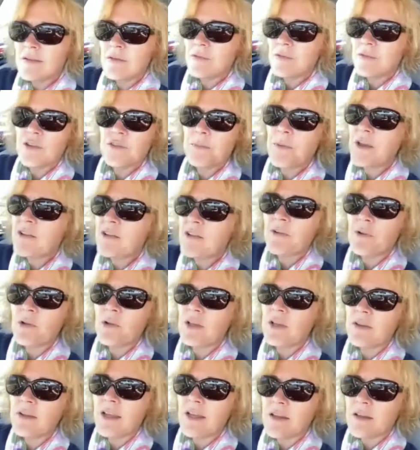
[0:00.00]
respectful,
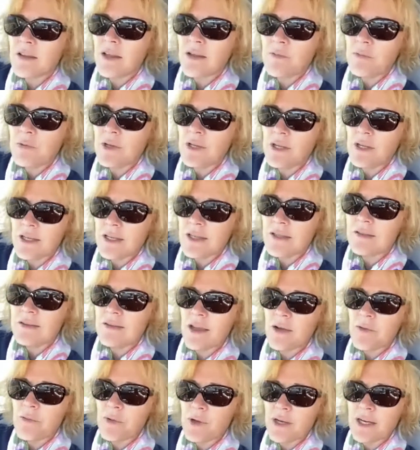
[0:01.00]
and they really
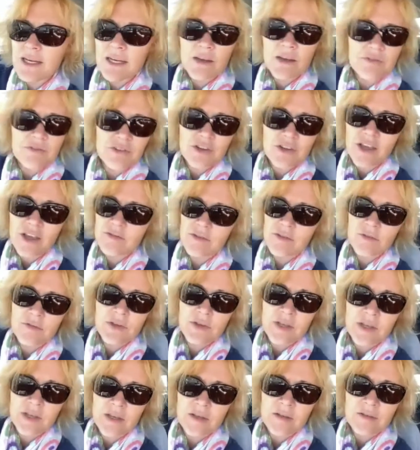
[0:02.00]
love jazz
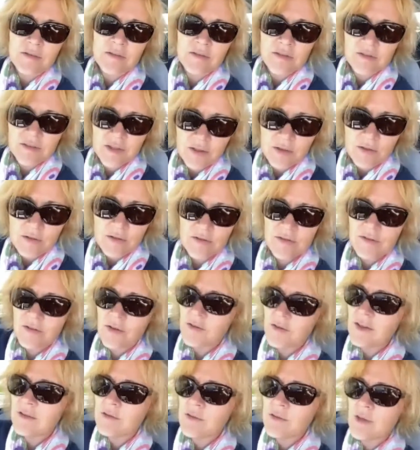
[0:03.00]
still.
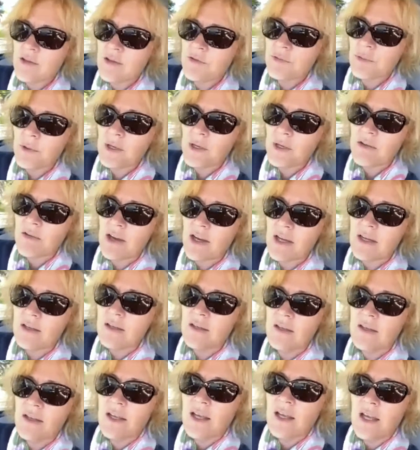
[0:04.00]
So that's really great.
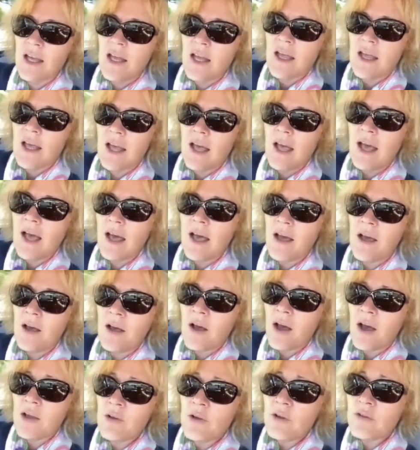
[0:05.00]

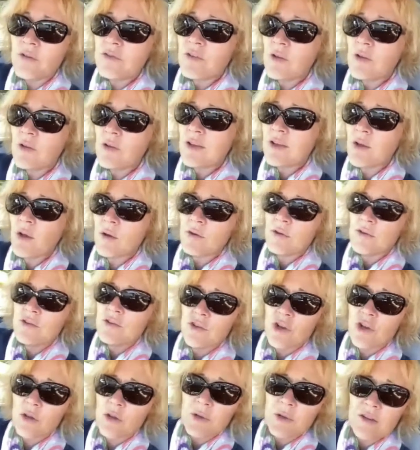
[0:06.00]
I also like going to
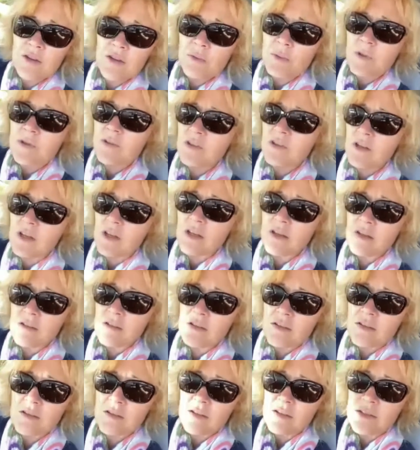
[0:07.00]
Germany,
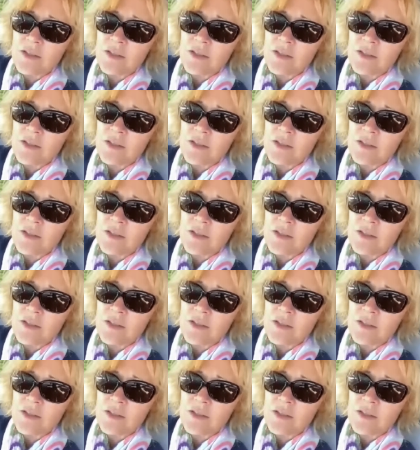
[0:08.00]
Switzerland.